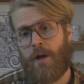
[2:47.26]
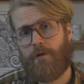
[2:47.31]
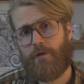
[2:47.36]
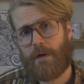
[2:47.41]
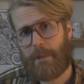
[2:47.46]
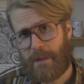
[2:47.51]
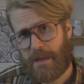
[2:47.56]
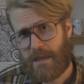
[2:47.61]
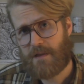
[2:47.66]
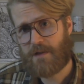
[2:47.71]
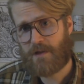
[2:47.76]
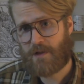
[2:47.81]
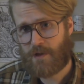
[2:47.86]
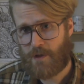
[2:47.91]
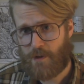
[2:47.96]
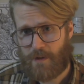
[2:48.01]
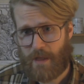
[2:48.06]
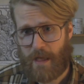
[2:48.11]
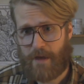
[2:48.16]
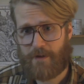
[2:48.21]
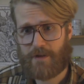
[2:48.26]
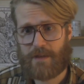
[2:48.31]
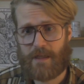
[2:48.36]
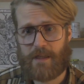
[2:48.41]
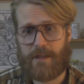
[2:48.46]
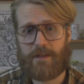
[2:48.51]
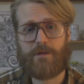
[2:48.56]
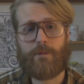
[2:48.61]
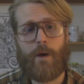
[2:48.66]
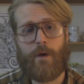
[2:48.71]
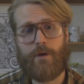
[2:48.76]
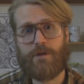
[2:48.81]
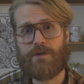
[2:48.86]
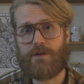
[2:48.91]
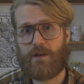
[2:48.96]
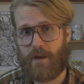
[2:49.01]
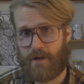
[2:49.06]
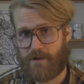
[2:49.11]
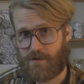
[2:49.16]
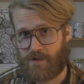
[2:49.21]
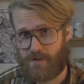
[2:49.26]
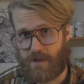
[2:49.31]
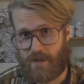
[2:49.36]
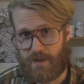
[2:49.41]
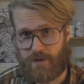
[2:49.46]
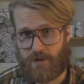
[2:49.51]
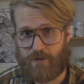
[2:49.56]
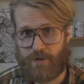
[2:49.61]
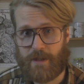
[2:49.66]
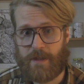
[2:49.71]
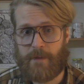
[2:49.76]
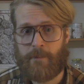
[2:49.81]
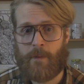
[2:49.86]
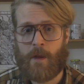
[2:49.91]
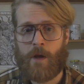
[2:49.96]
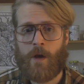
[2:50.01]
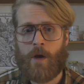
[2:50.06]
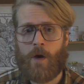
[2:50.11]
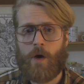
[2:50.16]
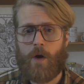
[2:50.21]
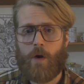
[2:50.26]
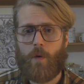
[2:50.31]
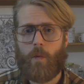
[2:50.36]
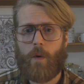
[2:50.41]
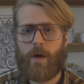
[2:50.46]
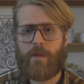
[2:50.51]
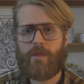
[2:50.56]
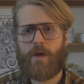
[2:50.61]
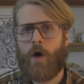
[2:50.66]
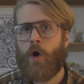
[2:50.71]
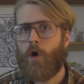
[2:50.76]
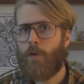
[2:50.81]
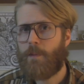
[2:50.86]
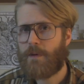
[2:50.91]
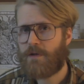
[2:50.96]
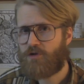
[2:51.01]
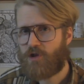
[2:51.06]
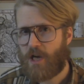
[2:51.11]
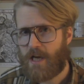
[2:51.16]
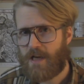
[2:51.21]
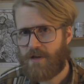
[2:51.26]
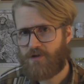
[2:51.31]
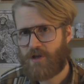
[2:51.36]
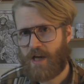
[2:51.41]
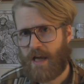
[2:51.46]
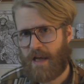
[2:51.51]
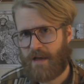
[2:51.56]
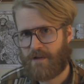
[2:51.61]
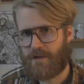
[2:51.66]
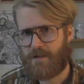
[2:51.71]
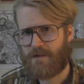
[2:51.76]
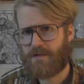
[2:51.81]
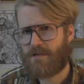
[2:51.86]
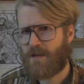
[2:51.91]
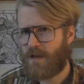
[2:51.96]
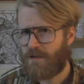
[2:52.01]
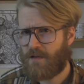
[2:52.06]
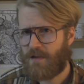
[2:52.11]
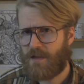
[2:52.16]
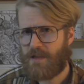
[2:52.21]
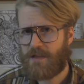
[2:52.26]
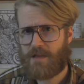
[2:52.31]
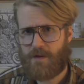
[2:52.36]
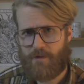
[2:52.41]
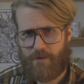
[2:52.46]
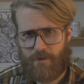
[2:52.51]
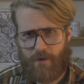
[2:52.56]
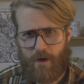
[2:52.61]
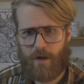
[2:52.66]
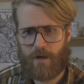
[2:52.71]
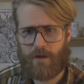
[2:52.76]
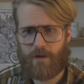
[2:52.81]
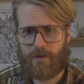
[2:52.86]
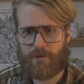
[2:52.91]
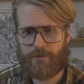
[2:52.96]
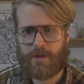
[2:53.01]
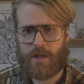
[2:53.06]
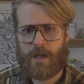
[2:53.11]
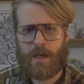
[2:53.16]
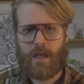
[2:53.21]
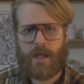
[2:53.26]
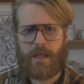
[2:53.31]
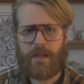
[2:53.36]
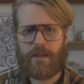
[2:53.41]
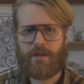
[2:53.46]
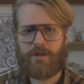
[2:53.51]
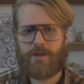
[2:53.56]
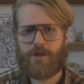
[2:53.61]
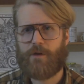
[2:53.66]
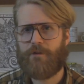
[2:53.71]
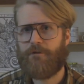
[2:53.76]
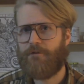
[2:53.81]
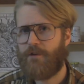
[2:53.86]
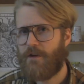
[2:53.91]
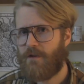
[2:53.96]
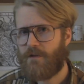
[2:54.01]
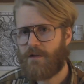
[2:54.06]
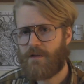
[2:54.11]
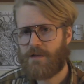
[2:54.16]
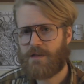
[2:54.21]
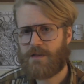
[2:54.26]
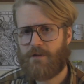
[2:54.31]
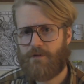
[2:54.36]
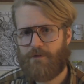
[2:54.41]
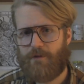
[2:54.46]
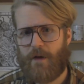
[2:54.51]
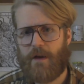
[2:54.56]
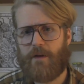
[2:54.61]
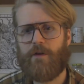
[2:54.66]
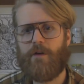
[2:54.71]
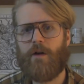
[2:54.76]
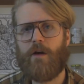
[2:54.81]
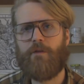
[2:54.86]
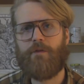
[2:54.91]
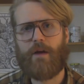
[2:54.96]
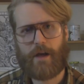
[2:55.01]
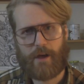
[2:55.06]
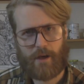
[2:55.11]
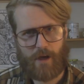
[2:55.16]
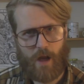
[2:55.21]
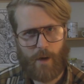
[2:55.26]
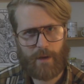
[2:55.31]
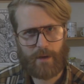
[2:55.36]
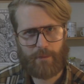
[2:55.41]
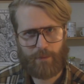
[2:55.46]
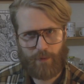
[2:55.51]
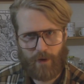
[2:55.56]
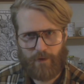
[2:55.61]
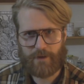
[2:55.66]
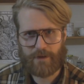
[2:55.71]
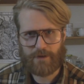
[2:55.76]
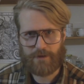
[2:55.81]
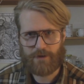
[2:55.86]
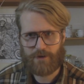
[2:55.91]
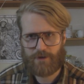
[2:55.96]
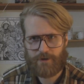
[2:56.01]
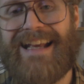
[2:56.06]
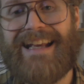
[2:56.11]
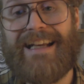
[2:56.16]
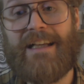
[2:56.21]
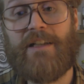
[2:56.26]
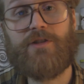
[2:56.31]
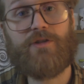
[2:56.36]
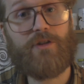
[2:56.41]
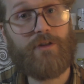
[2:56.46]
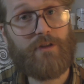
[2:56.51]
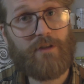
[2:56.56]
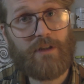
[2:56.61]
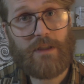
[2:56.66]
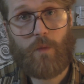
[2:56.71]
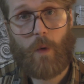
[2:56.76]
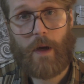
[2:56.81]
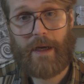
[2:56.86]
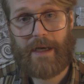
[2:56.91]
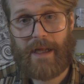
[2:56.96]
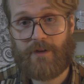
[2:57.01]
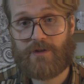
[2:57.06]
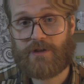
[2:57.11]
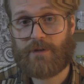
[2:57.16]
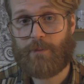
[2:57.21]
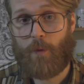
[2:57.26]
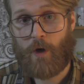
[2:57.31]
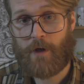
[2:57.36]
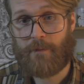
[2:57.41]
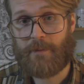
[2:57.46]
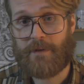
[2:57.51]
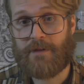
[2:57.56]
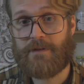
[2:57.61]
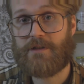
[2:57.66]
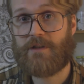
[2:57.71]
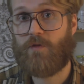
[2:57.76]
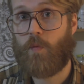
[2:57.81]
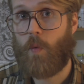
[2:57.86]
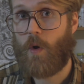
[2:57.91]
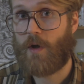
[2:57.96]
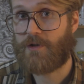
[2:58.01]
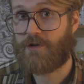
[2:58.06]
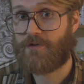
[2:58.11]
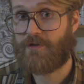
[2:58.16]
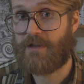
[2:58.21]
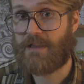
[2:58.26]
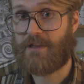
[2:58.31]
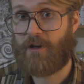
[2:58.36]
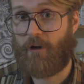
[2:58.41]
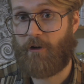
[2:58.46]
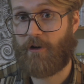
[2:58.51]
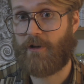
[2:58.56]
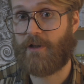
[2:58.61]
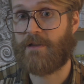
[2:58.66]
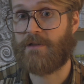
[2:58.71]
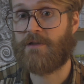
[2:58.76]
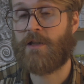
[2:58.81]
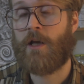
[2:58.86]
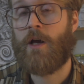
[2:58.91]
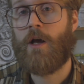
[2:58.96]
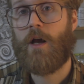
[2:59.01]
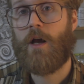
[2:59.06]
repeats 2008's post-election history, when the Hope and Change candidate suddenly devolved into a fearless defender of economic privilege. His early White House appointments of Wall Street darlings